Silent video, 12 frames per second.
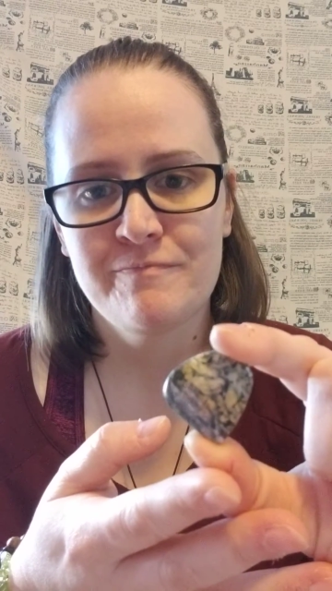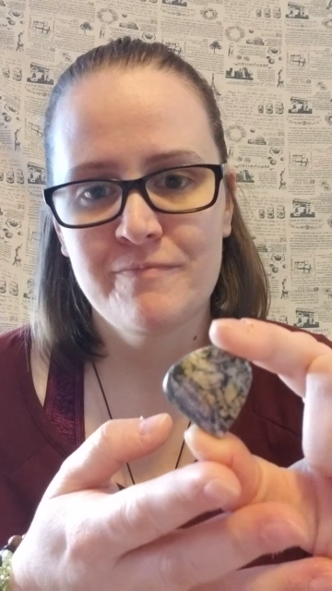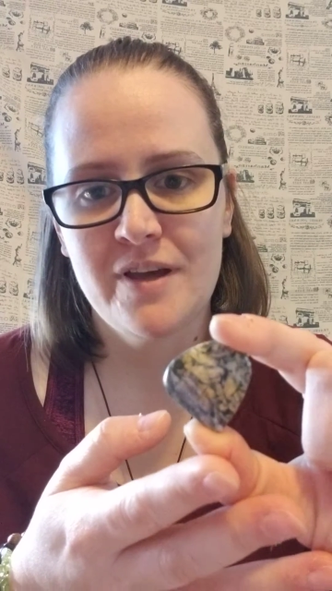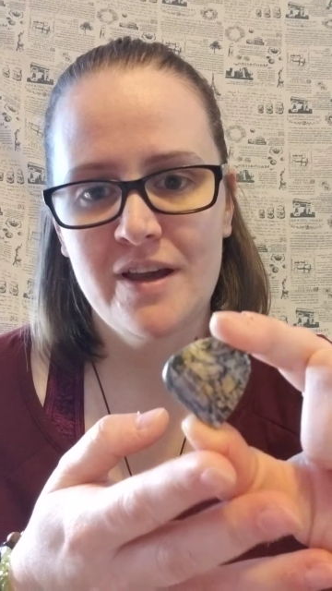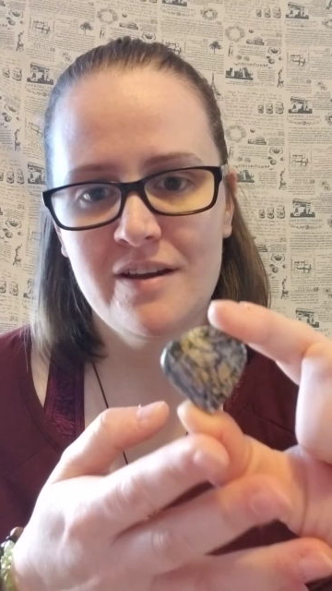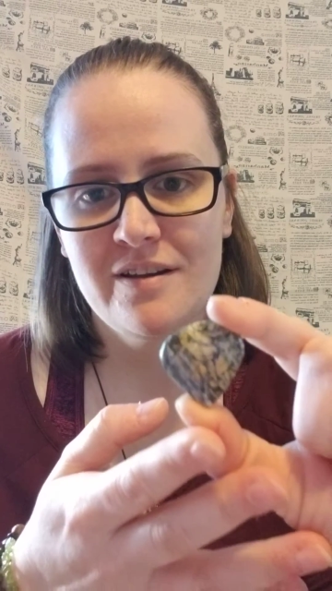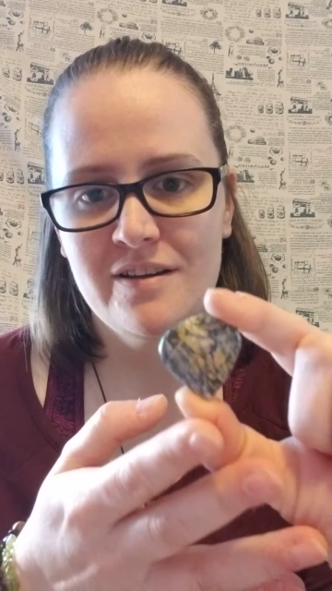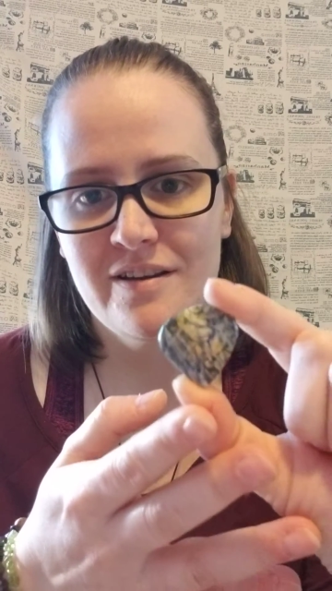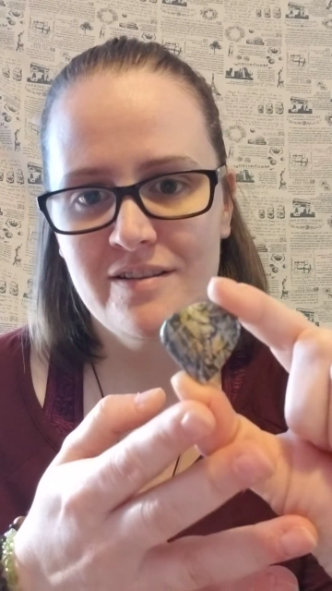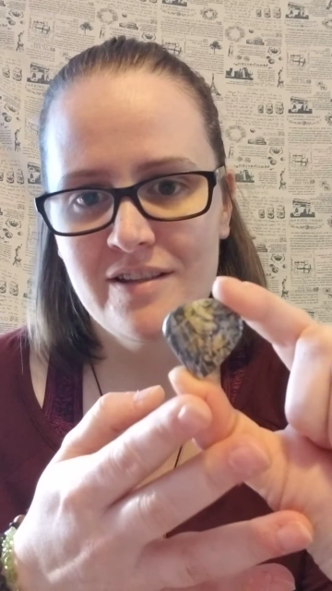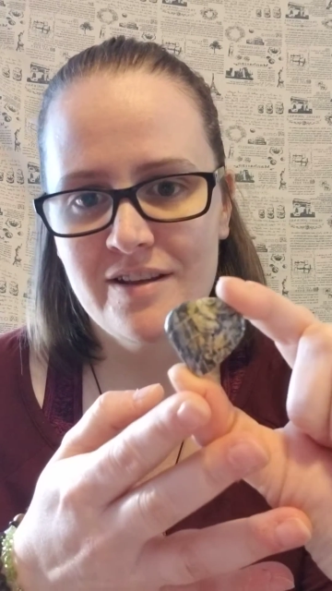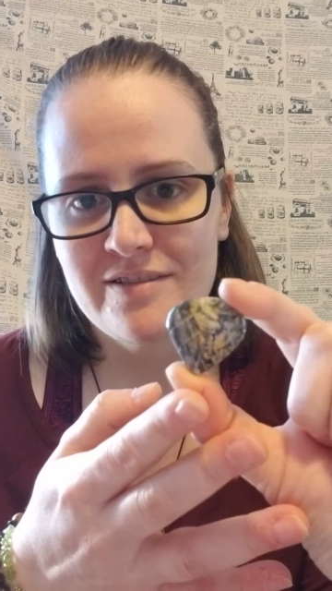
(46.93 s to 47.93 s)
and I
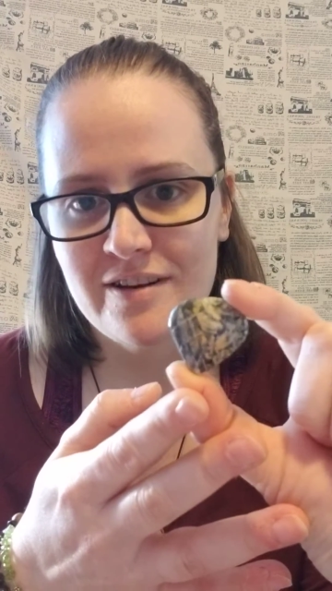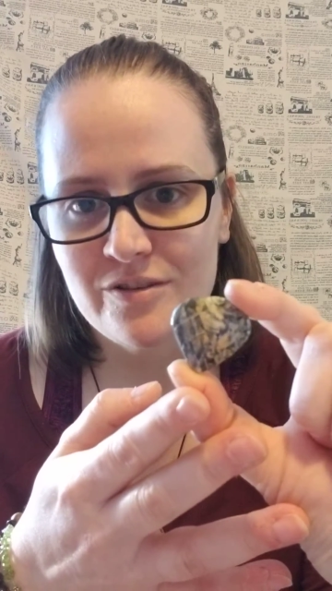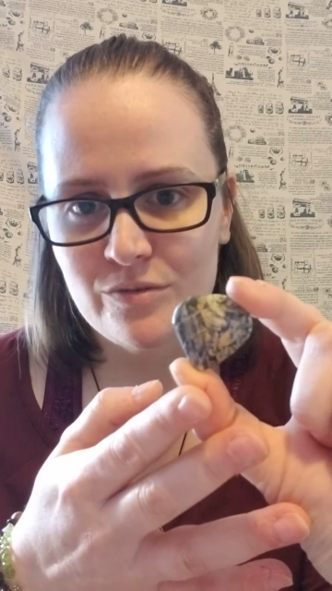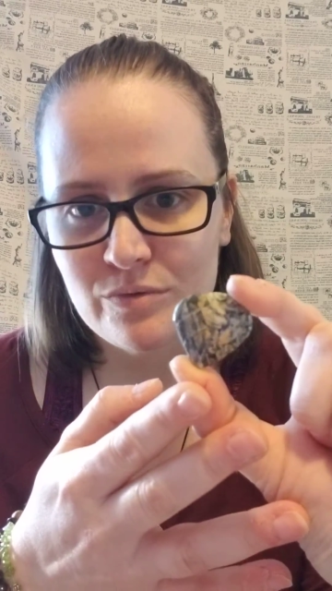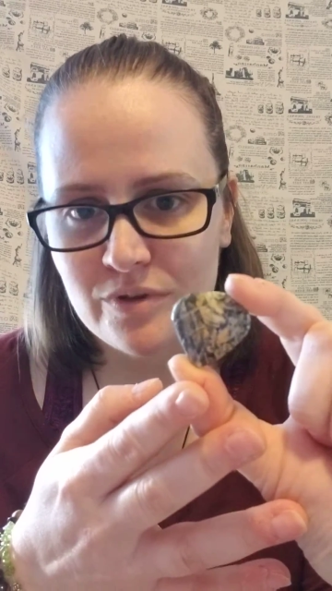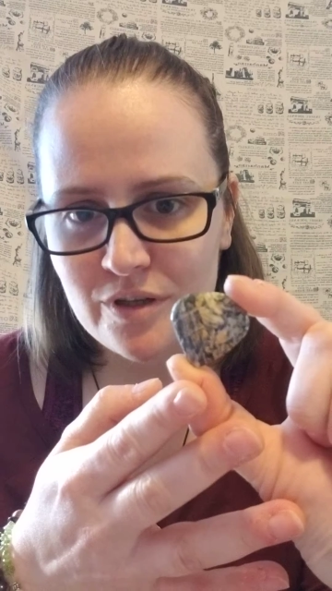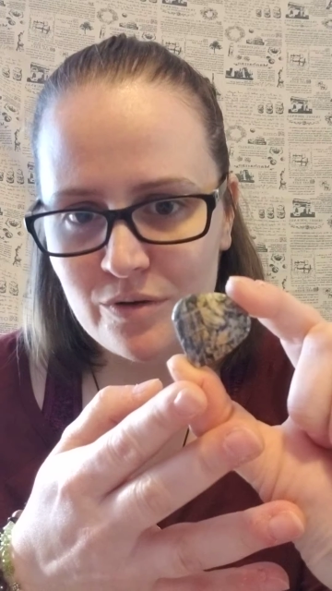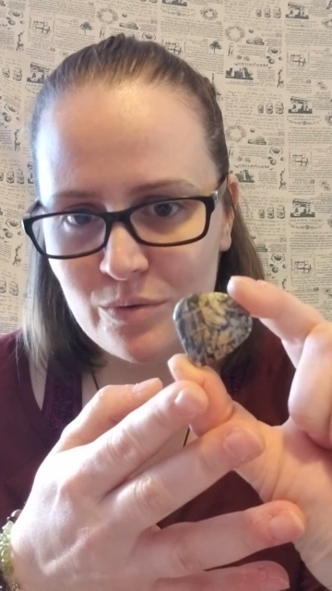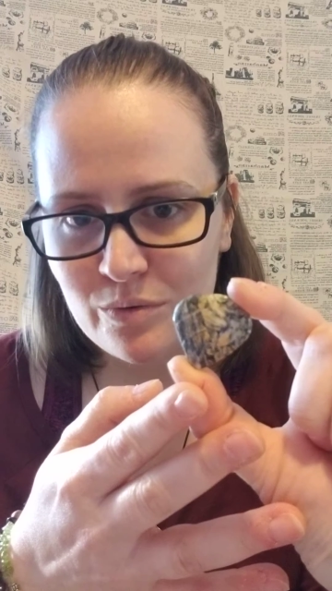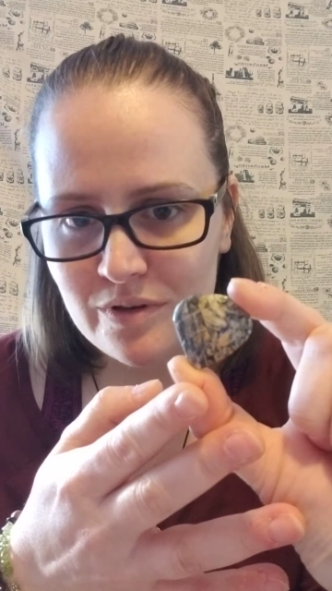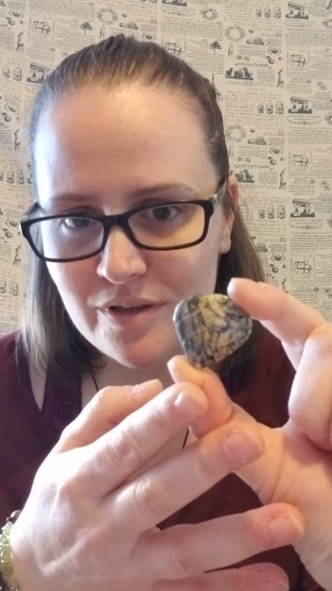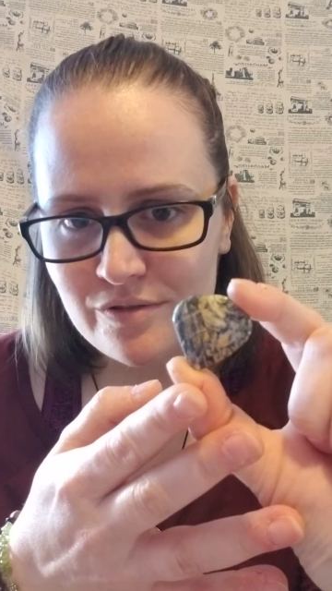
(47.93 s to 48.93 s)
think that's really
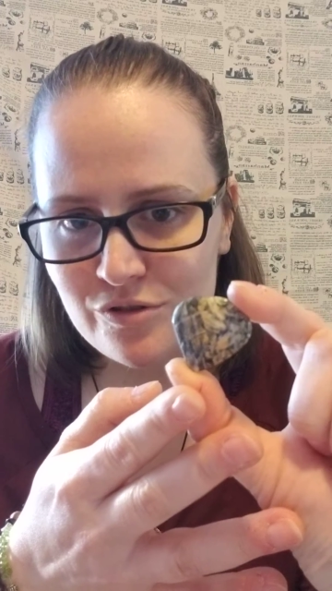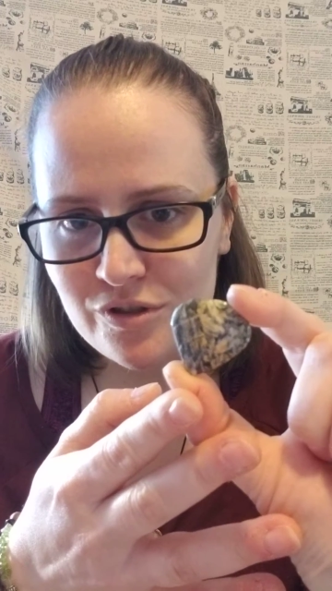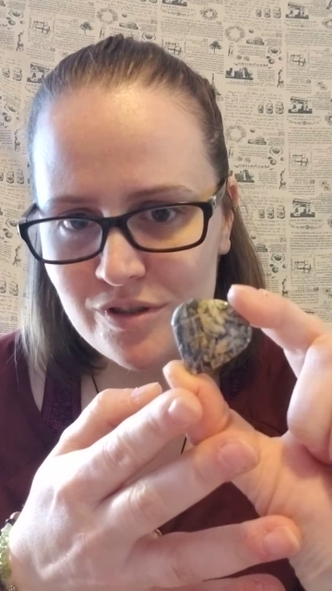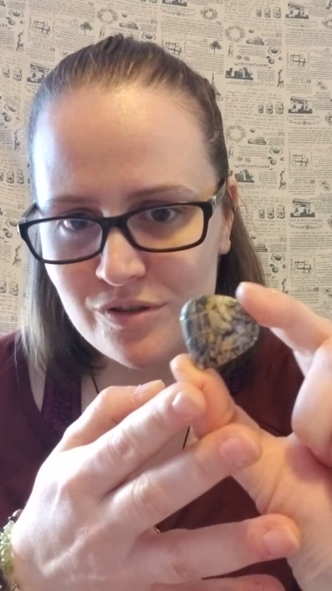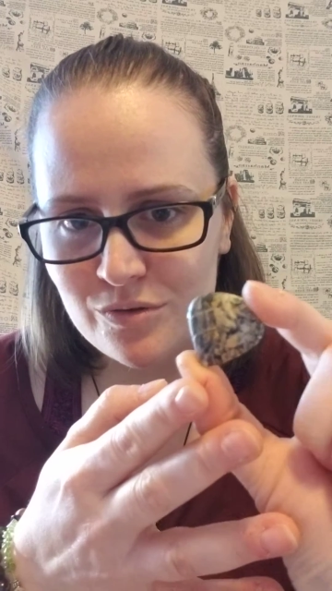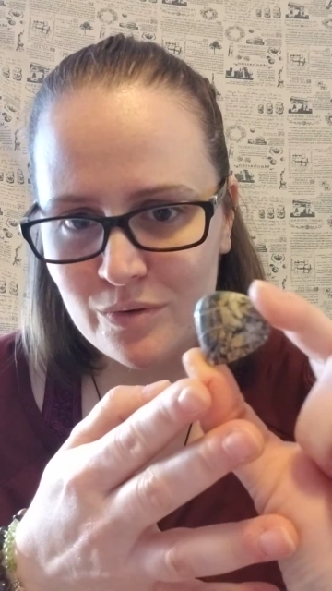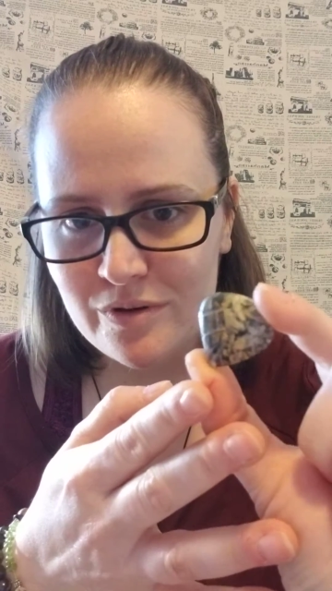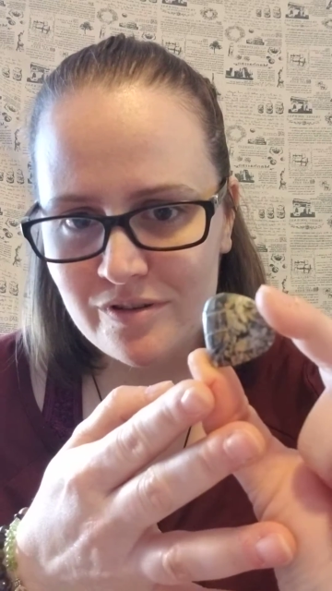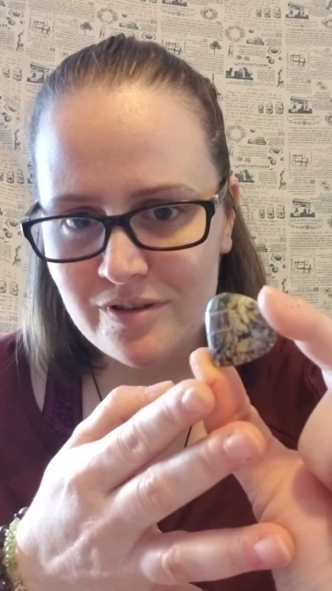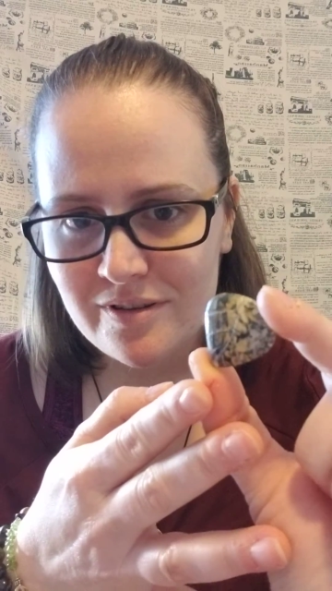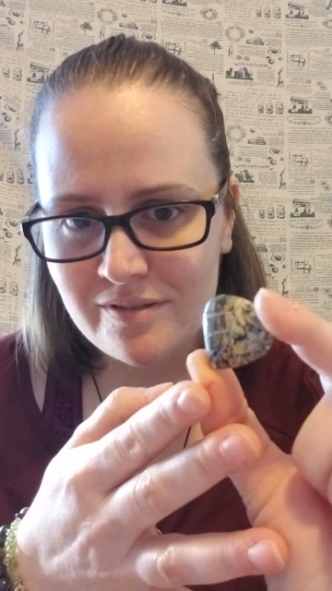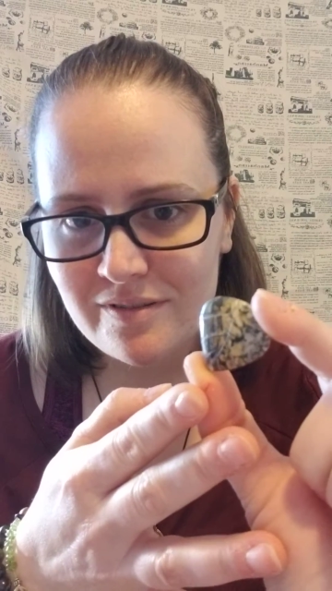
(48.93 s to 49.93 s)
cool that she's sourcing